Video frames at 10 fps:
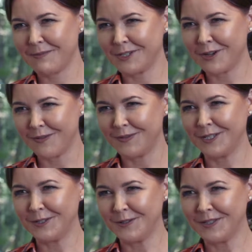able to offer
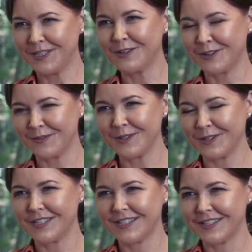you the
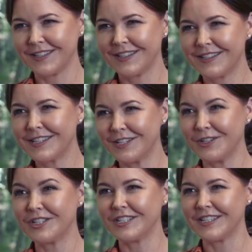NotForgotten
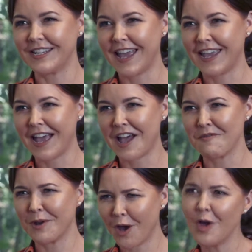solution today.
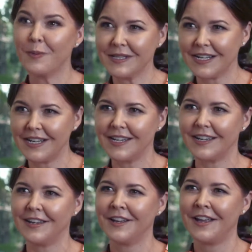We hope it's
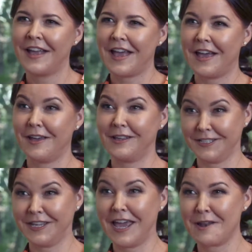clear as
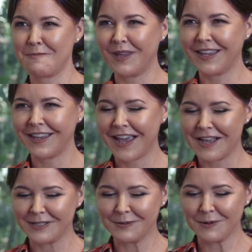it can be
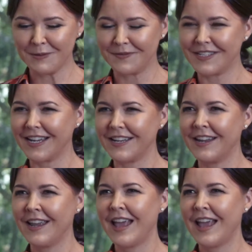as to what we've done.